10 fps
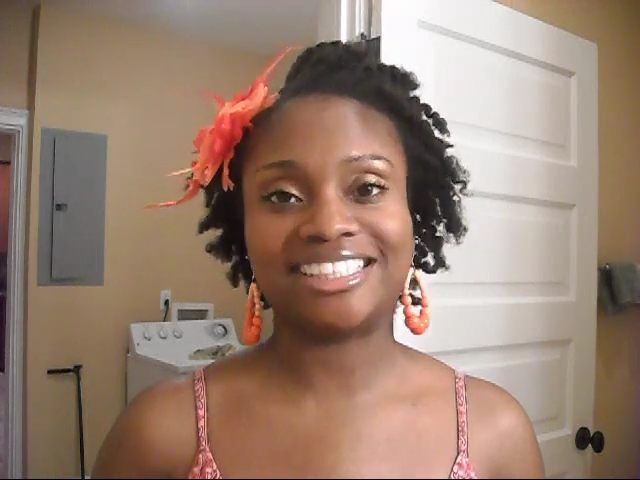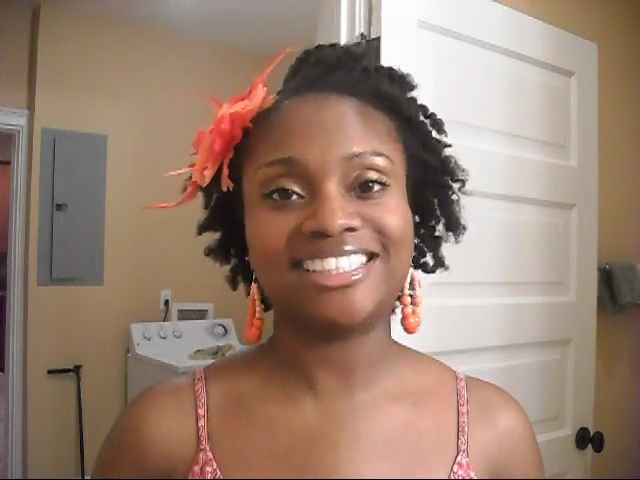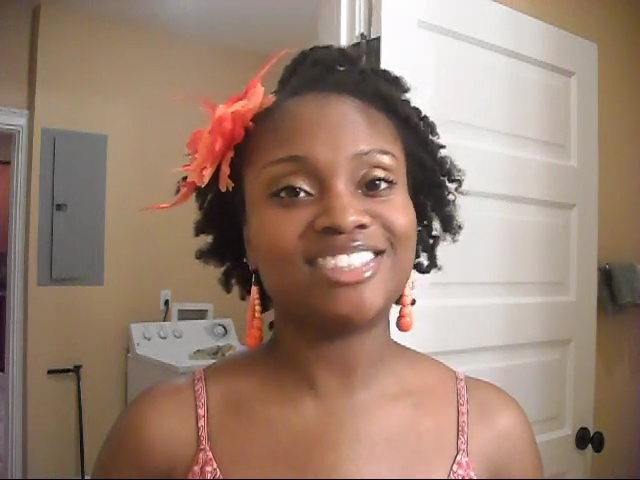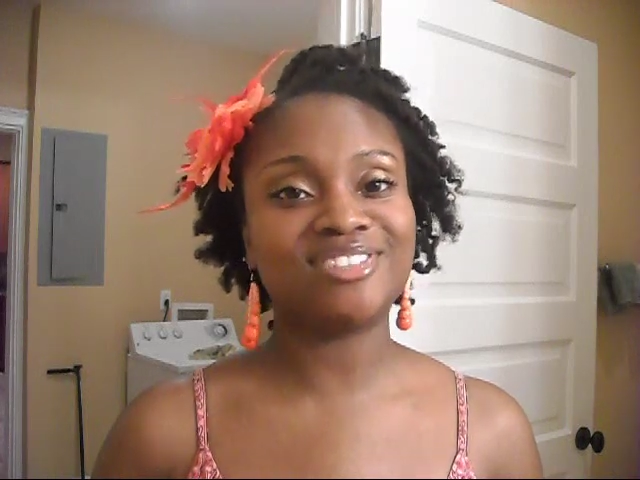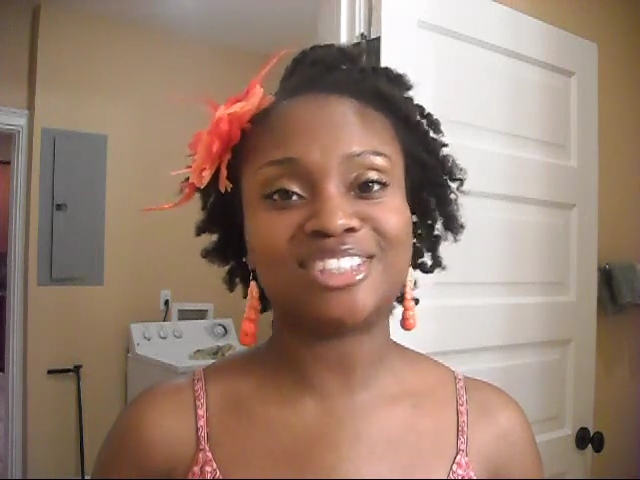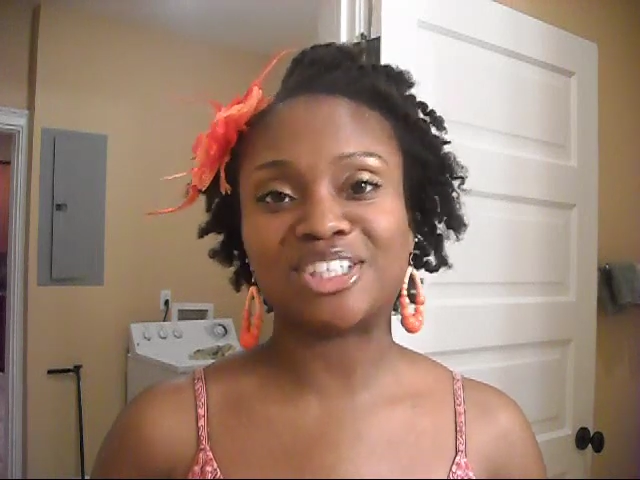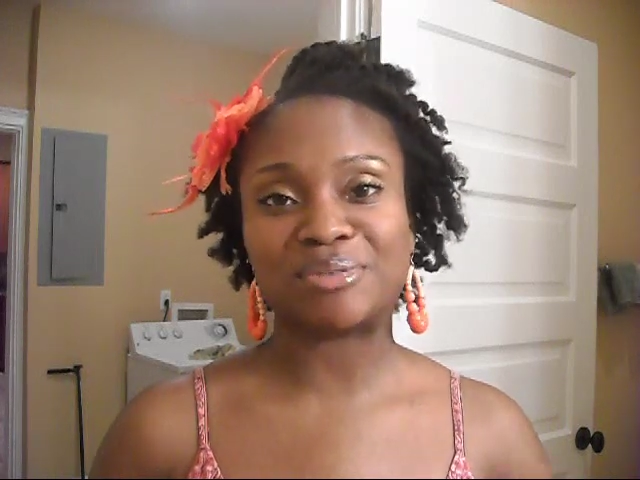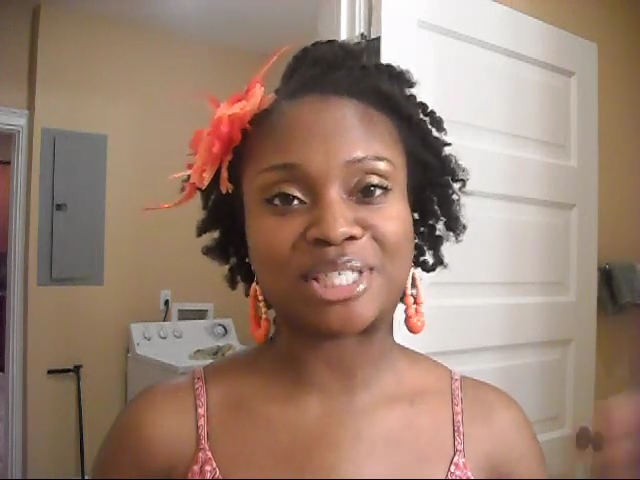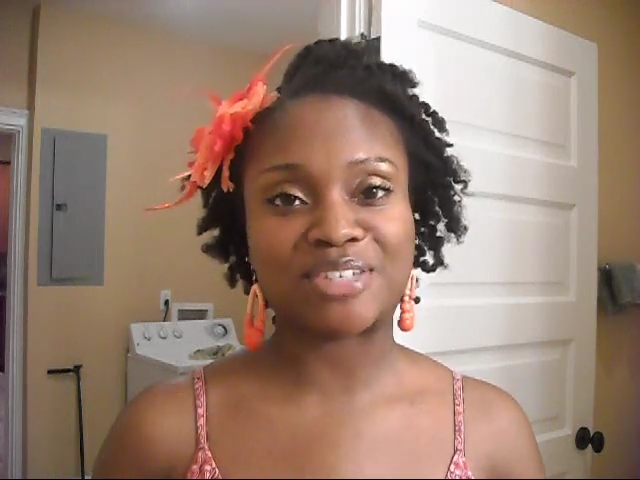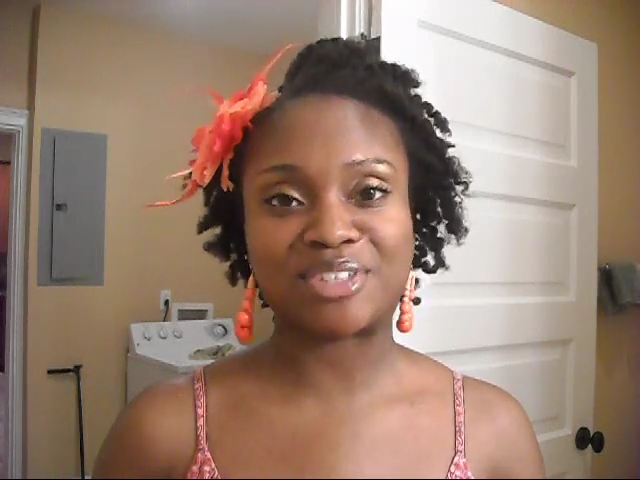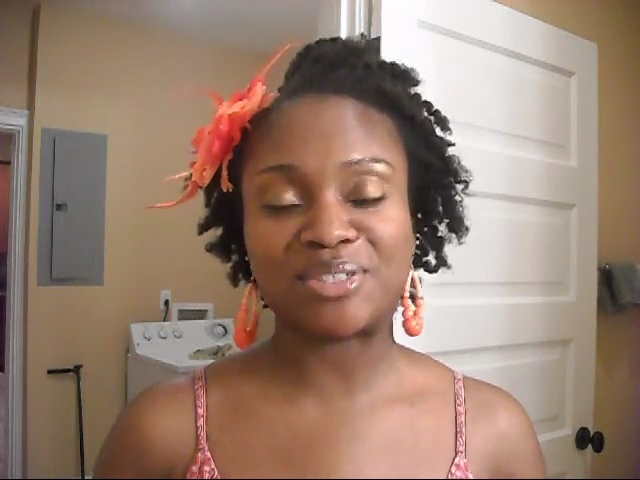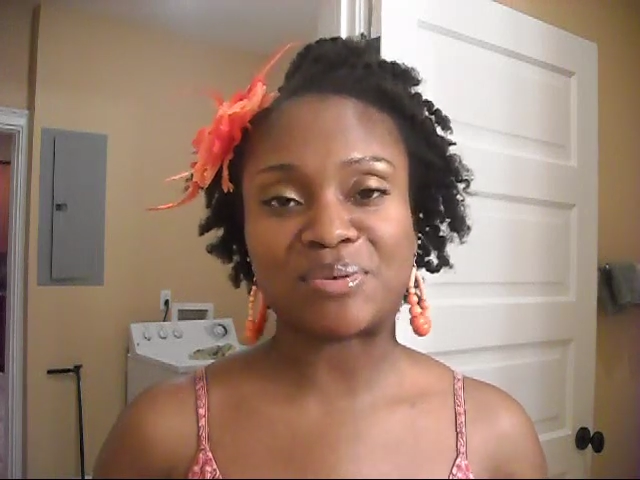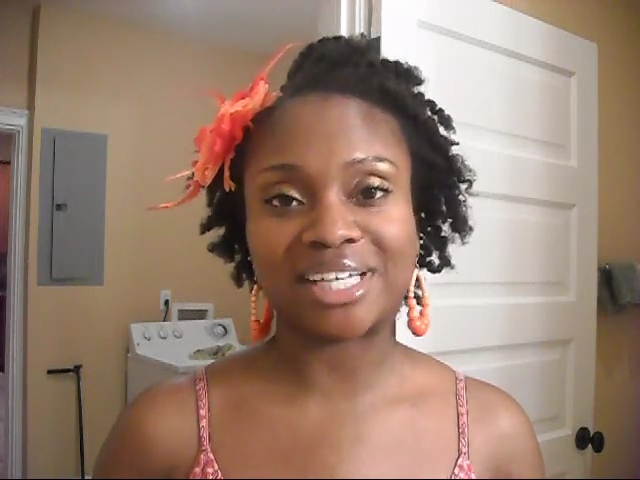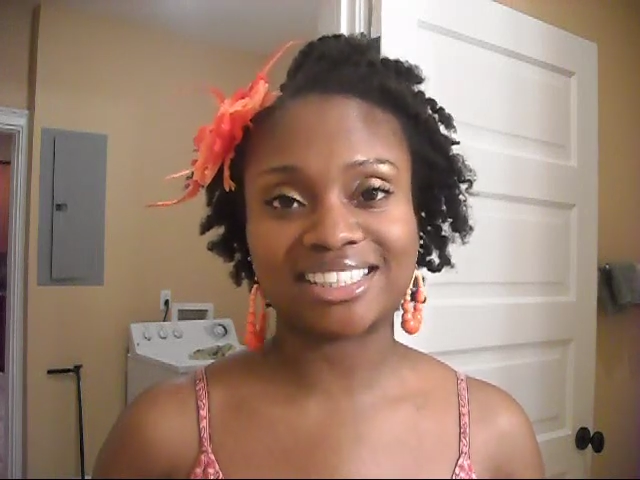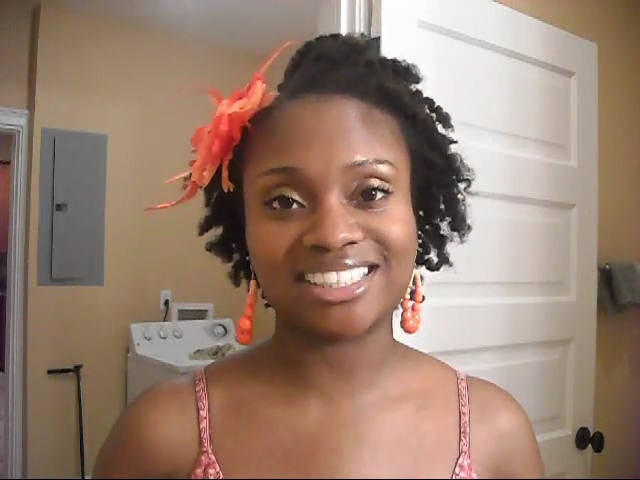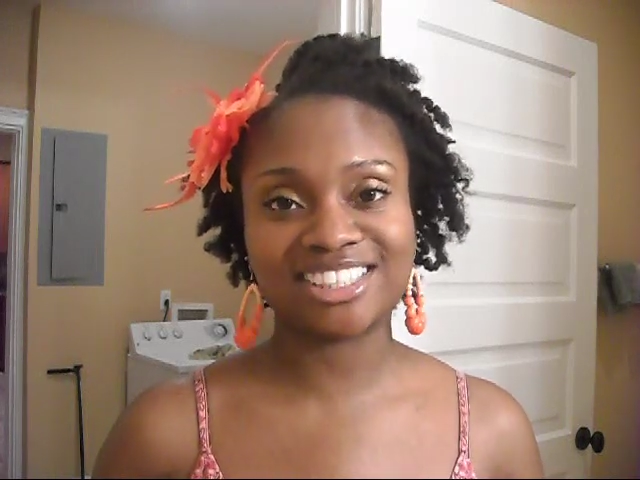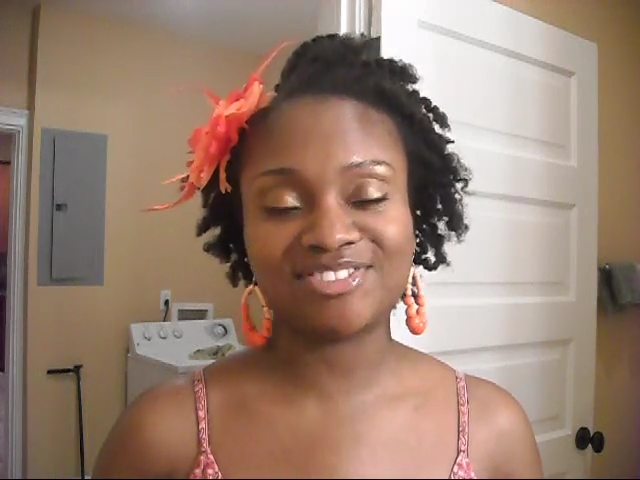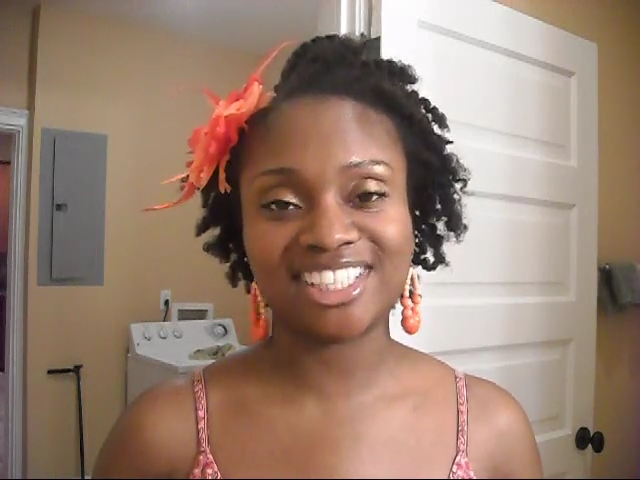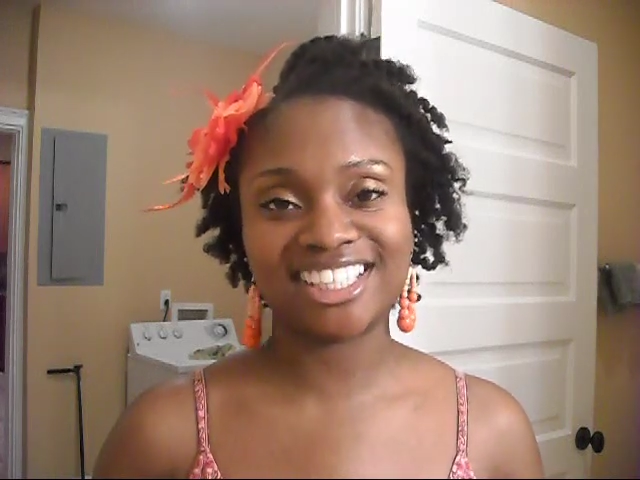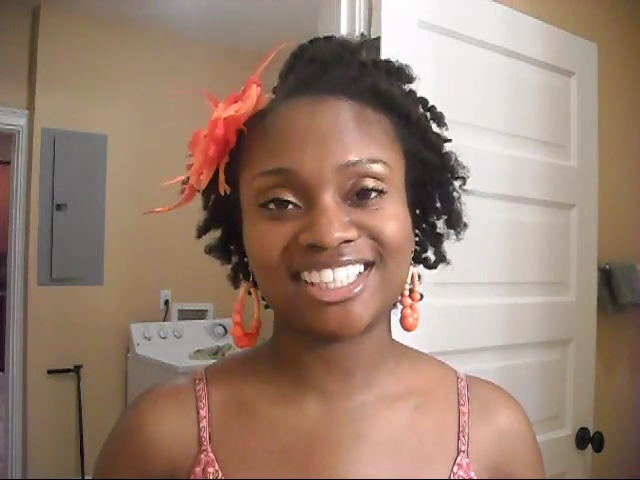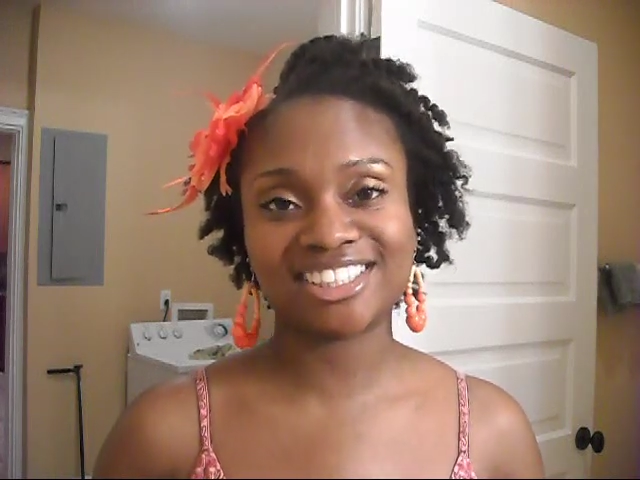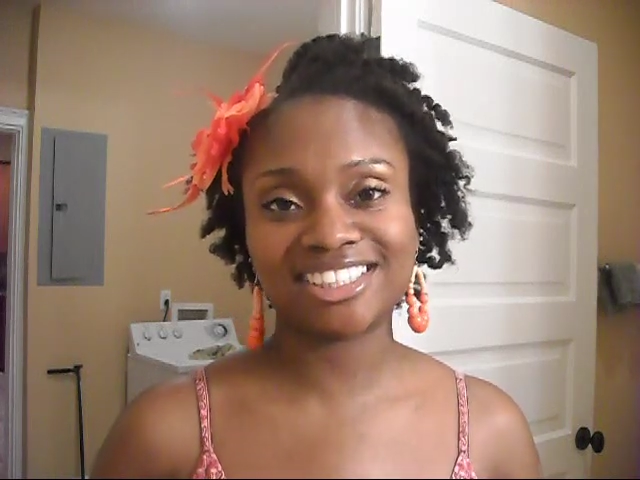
evening or whenever you watch this video.